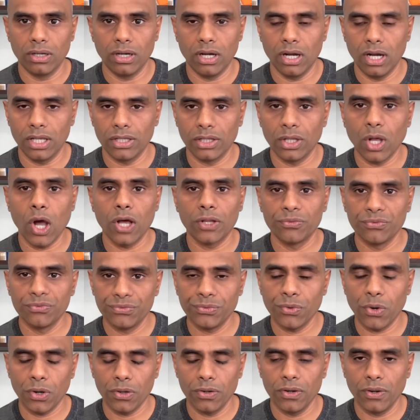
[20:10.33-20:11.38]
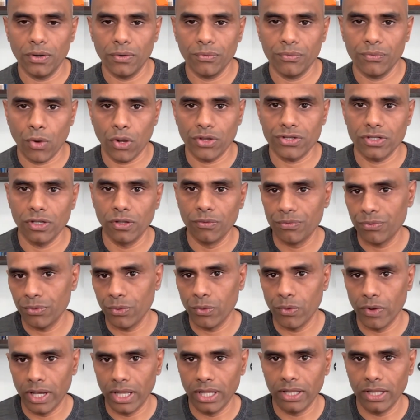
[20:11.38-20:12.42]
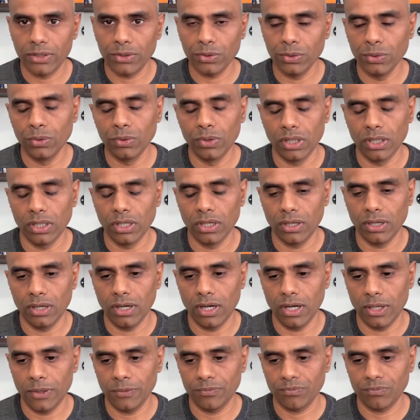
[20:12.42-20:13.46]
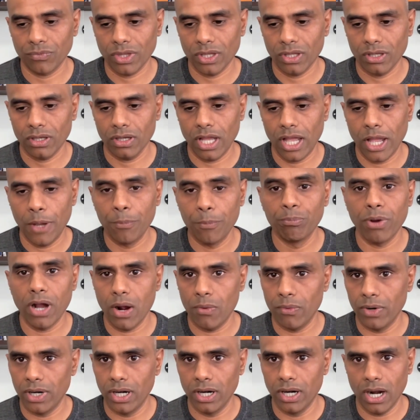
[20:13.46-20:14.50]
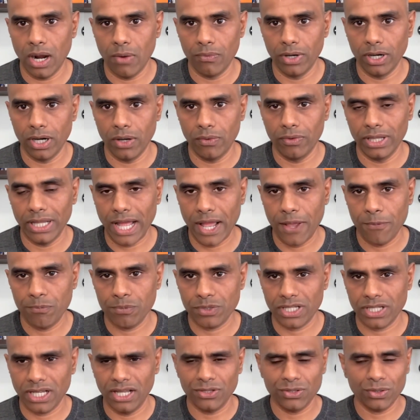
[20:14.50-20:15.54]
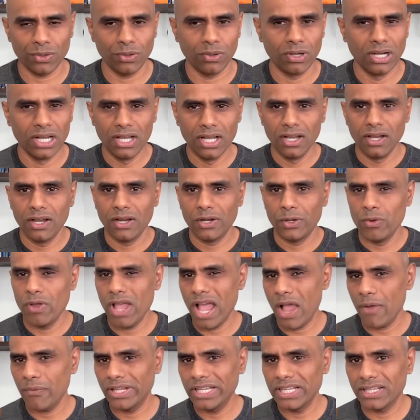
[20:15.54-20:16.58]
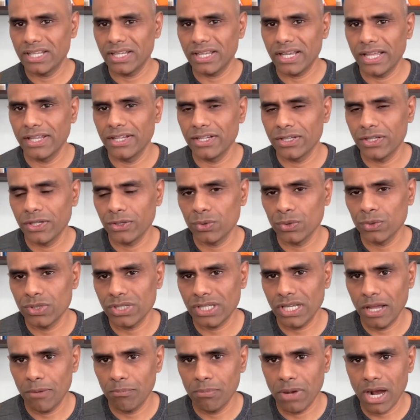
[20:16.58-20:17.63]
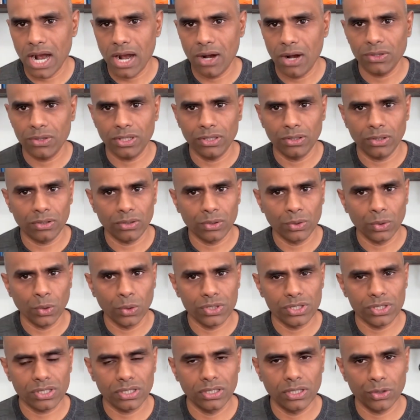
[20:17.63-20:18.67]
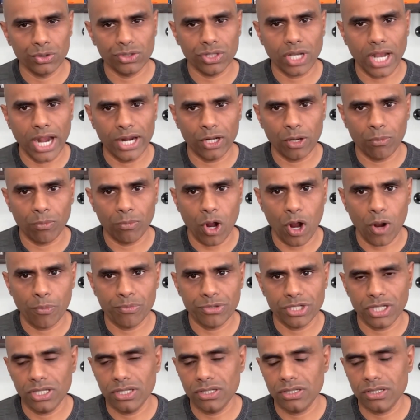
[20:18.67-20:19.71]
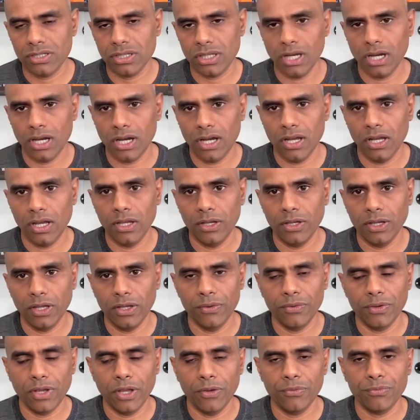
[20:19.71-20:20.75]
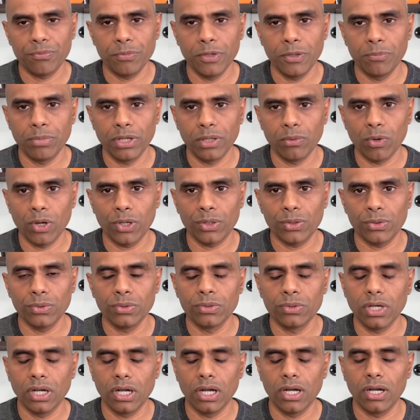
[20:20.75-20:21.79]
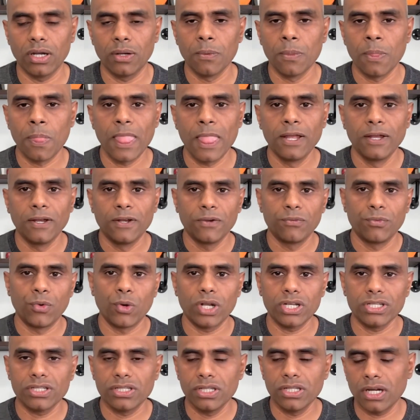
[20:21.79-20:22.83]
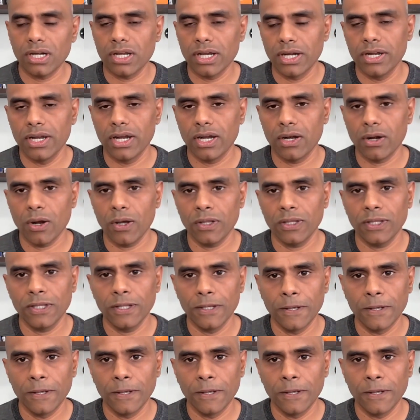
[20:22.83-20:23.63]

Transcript: non fossil fuel to empower our lifestyle. So do you have anything to say about those kind of options, if people want to focus their career on?